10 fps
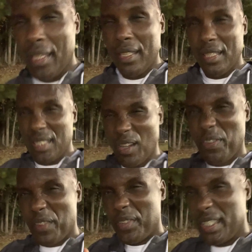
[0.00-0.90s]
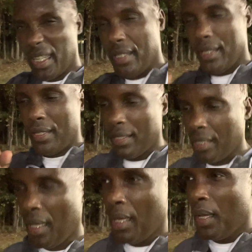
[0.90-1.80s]
there's our favorite
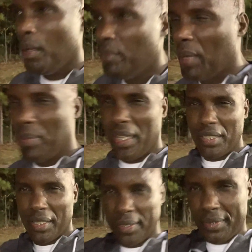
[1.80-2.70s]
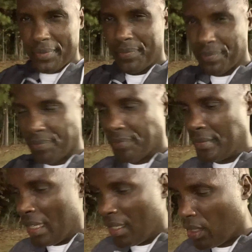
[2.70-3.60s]
backbench
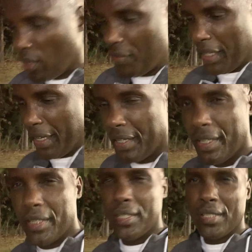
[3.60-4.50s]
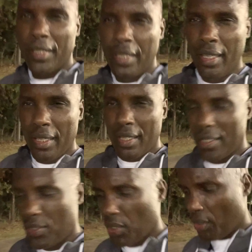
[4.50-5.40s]
over there.
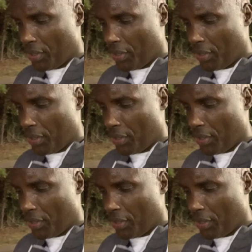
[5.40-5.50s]
So